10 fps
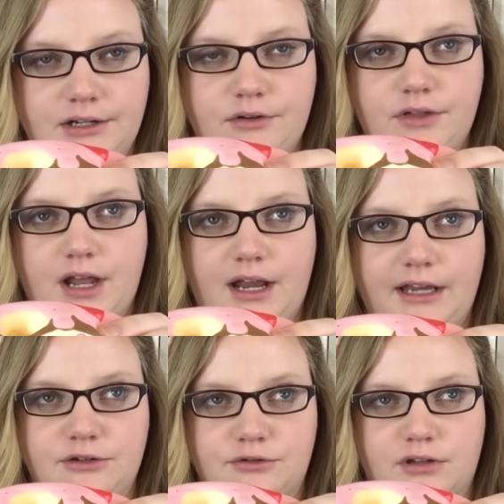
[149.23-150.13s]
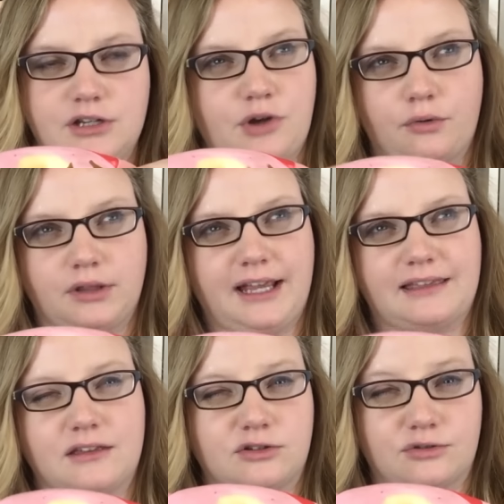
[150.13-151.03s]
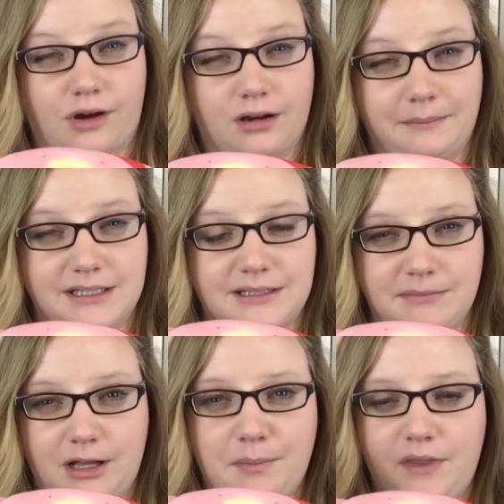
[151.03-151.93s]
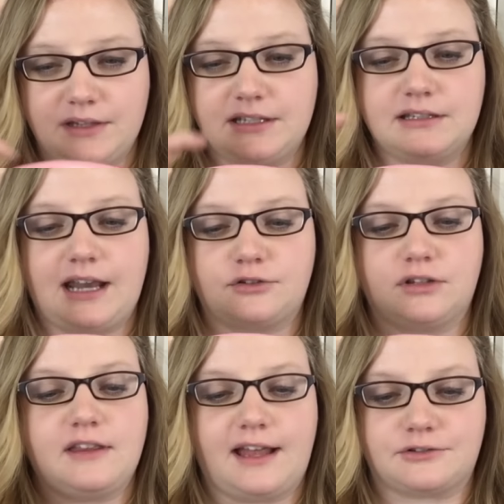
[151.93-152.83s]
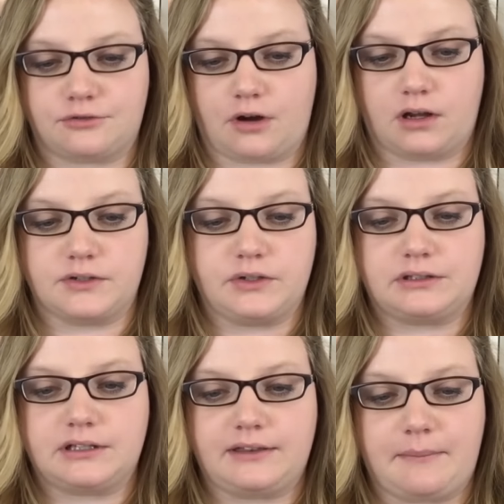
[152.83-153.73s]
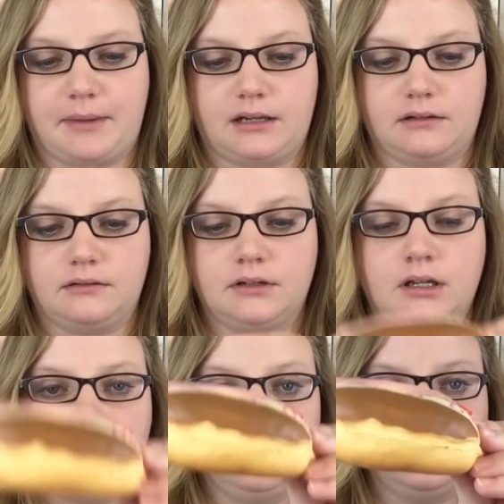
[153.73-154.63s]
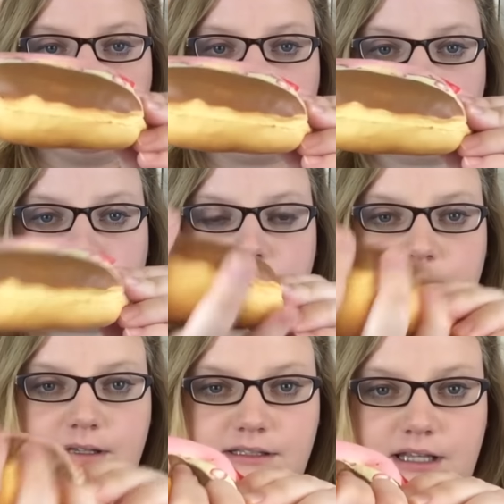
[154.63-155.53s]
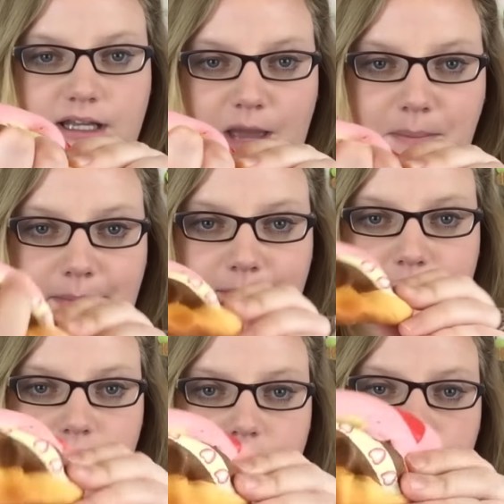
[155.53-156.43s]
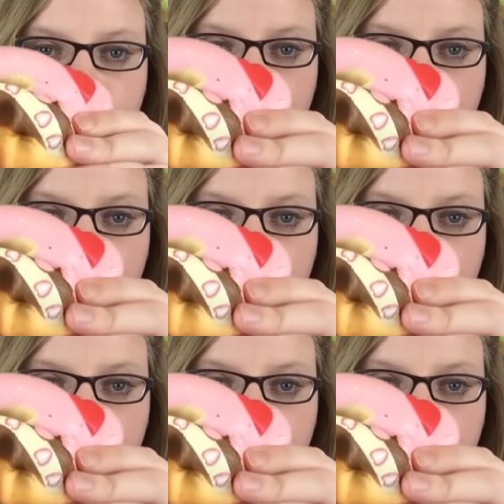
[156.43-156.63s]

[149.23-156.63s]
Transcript: I know that I usually don't like the strong mint smell, but this isn't actually that strong, so it's not that bad. It just smells like a peppermint.